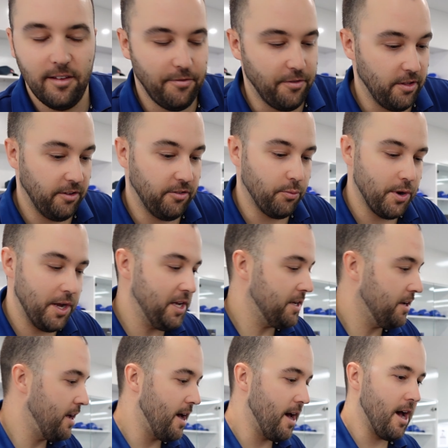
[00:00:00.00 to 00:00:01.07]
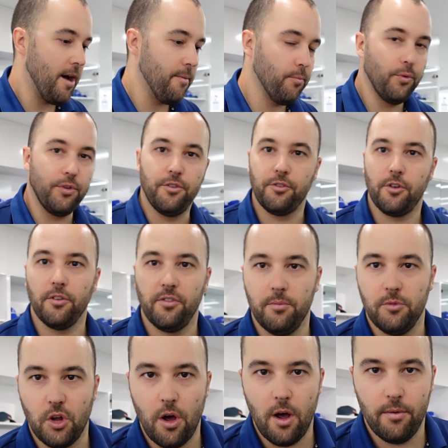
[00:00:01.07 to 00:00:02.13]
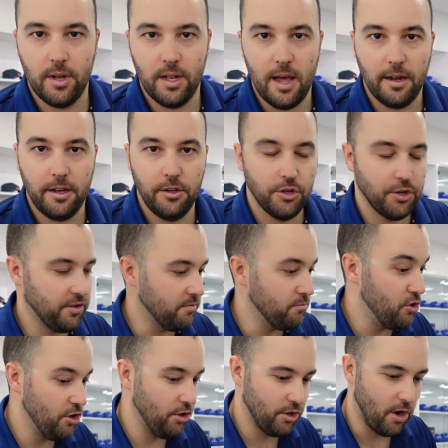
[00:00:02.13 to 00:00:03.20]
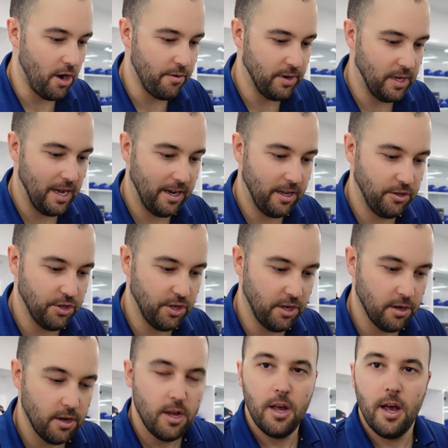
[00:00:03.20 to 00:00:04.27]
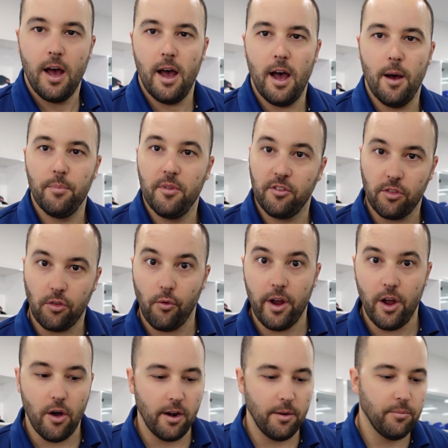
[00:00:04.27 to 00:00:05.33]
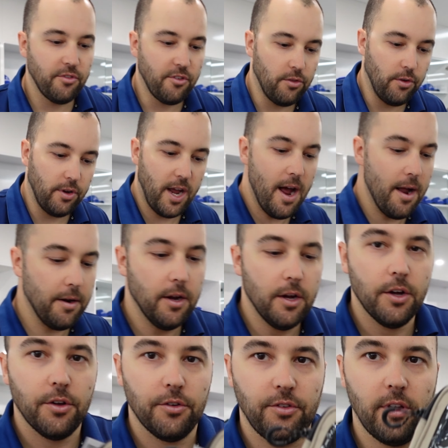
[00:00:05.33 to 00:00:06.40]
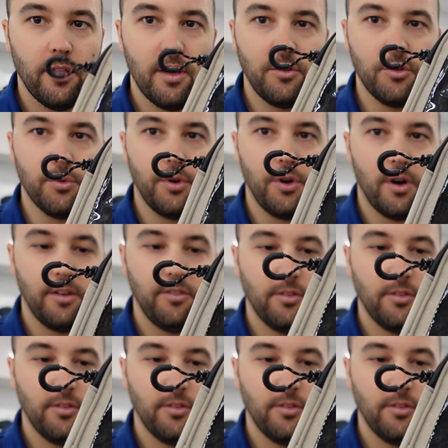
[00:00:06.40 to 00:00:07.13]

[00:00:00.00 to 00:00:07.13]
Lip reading: for this week, we just got some Daiwa luggage, some new Daiwa luggage in. There's 3 items to look at. So they do a nice